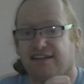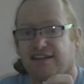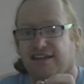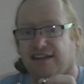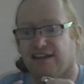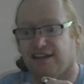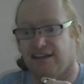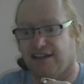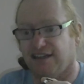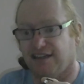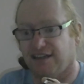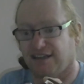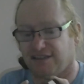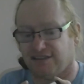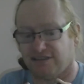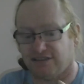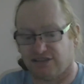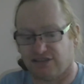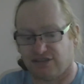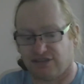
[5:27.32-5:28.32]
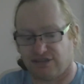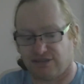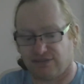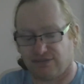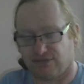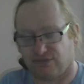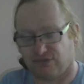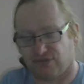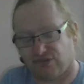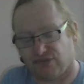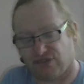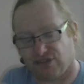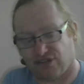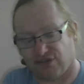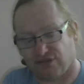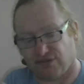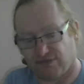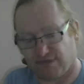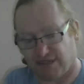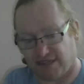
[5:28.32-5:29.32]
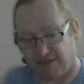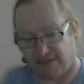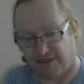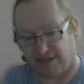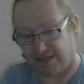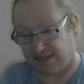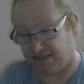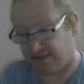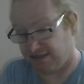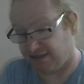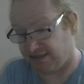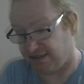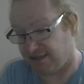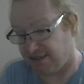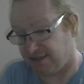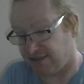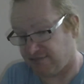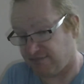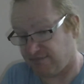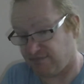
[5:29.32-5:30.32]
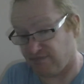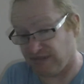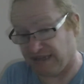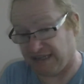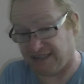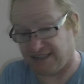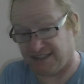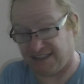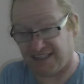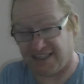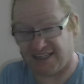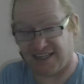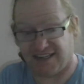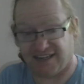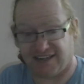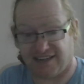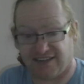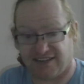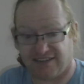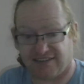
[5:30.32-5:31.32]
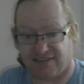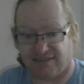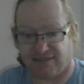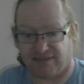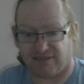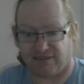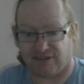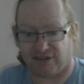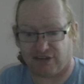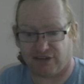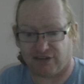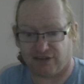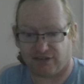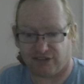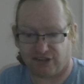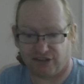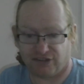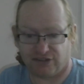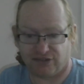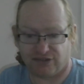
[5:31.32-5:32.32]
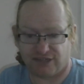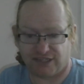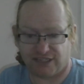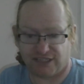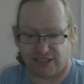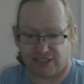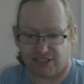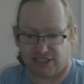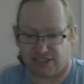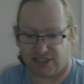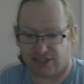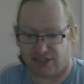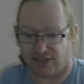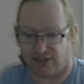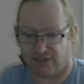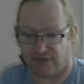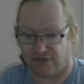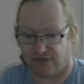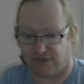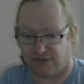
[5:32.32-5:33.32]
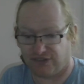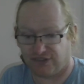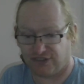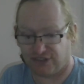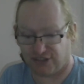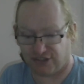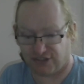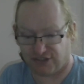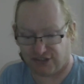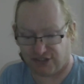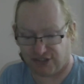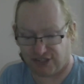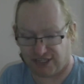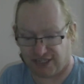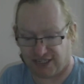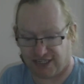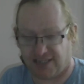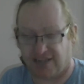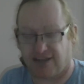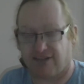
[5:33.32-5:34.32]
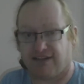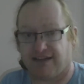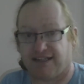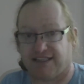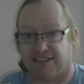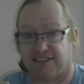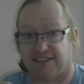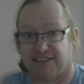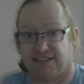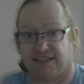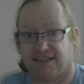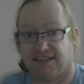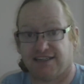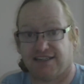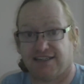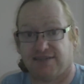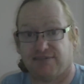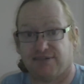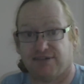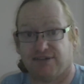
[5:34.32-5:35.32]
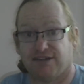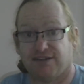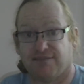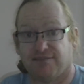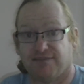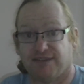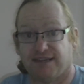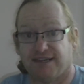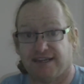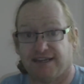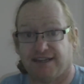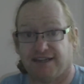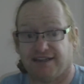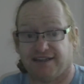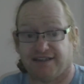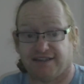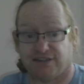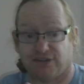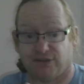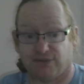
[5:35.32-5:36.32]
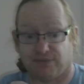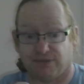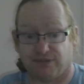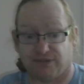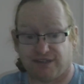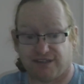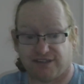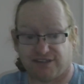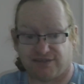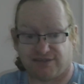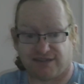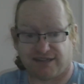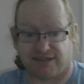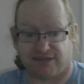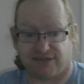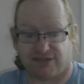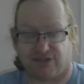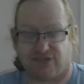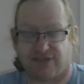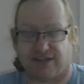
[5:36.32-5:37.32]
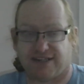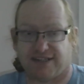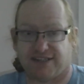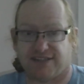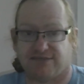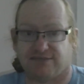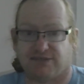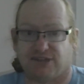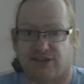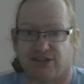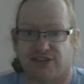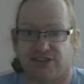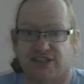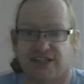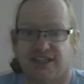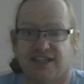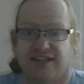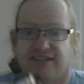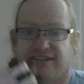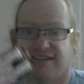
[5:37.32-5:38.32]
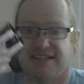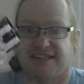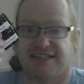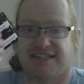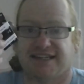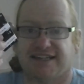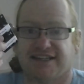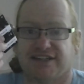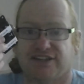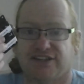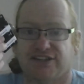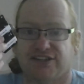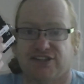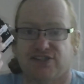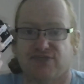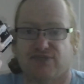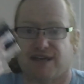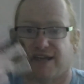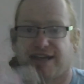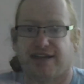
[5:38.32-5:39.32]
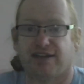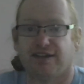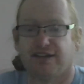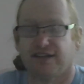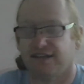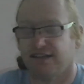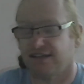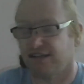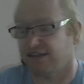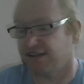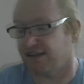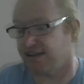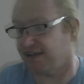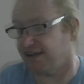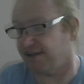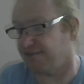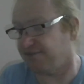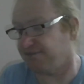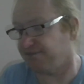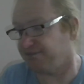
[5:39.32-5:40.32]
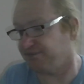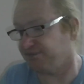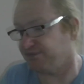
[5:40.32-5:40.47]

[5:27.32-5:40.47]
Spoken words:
and we can go from there really. The long reach of the coax, I needed to put an inline coupler in as well, which would have added some loss. These add loss as well, but